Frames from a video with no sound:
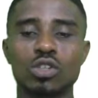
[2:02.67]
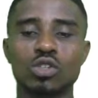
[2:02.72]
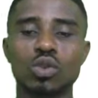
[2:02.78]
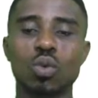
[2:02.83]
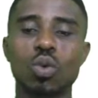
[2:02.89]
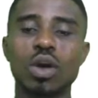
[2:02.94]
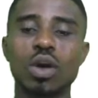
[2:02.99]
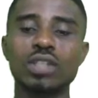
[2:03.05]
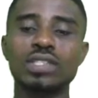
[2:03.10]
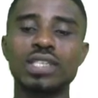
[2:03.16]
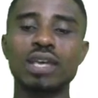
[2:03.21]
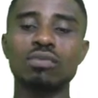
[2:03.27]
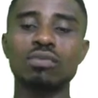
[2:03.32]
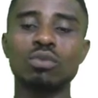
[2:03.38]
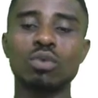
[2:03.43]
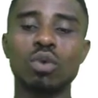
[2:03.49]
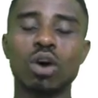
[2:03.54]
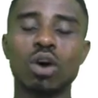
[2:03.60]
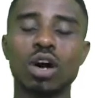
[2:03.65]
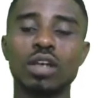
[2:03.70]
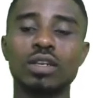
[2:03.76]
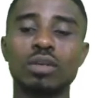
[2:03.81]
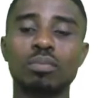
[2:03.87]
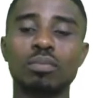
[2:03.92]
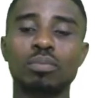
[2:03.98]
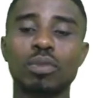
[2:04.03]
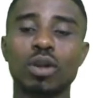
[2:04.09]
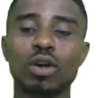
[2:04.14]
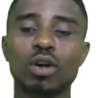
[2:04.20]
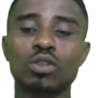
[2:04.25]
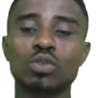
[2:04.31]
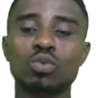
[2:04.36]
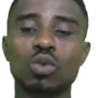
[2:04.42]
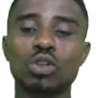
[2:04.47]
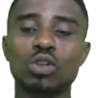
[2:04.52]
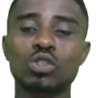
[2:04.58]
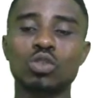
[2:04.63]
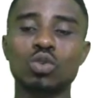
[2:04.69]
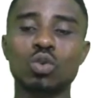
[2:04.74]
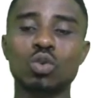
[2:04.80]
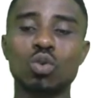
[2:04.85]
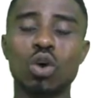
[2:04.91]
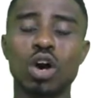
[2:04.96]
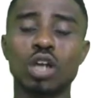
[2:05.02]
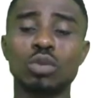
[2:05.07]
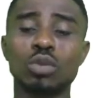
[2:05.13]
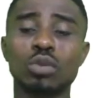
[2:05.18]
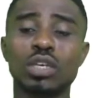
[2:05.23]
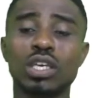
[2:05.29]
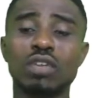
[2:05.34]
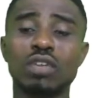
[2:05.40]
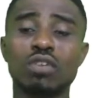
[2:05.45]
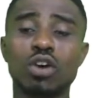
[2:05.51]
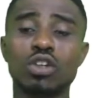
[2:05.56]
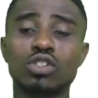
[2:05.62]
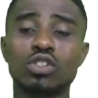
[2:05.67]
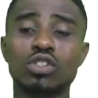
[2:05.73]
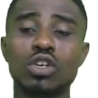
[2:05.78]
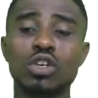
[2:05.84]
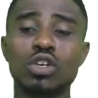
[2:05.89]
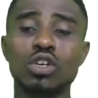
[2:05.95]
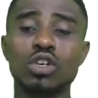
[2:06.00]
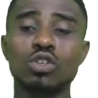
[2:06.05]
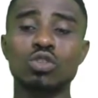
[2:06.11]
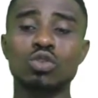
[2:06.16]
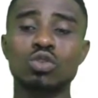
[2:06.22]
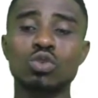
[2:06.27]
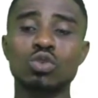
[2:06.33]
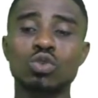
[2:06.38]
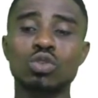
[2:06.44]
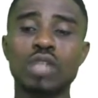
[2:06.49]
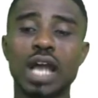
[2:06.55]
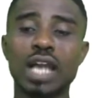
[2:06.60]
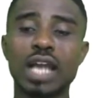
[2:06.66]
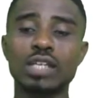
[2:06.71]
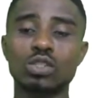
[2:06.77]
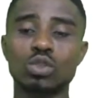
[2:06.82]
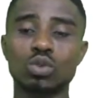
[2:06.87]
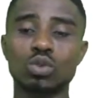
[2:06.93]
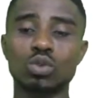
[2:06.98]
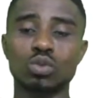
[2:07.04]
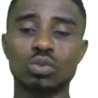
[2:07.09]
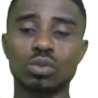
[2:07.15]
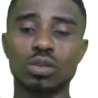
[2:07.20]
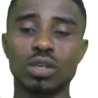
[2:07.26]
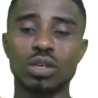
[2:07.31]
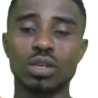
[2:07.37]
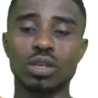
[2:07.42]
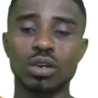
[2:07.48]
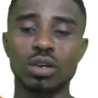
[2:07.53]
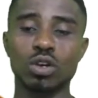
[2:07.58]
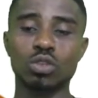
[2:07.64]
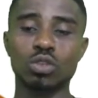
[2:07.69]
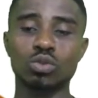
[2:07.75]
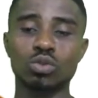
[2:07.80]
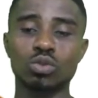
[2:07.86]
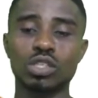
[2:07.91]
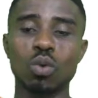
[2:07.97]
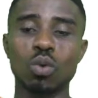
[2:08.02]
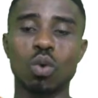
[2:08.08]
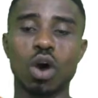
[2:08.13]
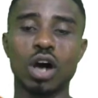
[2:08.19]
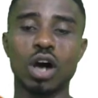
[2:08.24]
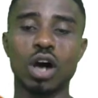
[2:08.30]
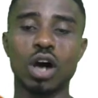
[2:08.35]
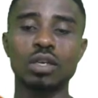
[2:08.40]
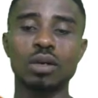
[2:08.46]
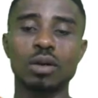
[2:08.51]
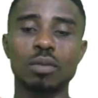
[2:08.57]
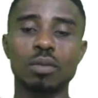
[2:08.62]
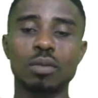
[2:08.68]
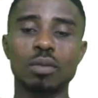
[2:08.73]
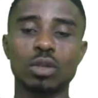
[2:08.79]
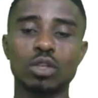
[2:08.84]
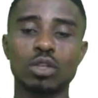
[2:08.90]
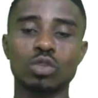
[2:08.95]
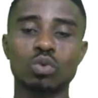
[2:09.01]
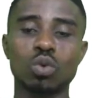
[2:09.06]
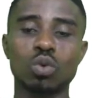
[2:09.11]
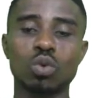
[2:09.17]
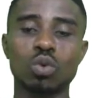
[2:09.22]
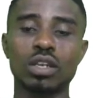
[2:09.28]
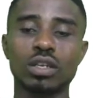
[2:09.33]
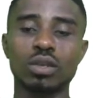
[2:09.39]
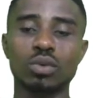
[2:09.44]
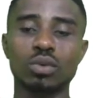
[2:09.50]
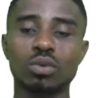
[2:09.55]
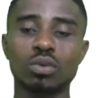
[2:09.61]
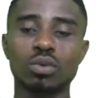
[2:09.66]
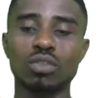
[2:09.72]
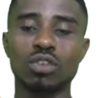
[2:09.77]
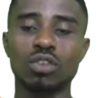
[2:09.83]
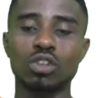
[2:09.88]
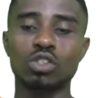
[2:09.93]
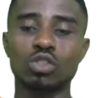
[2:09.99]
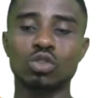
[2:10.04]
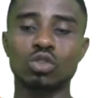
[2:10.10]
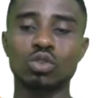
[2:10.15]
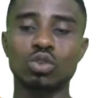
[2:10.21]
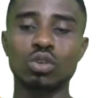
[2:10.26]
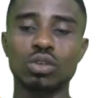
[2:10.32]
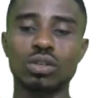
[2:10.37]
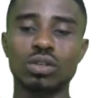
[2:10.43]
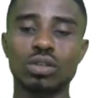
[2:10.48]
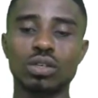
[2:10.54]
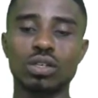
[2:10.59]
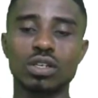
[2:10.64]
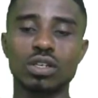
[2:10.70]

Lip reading: So 171 plus 121 will give us 292. Because we say 1 plus 1 will give us 2.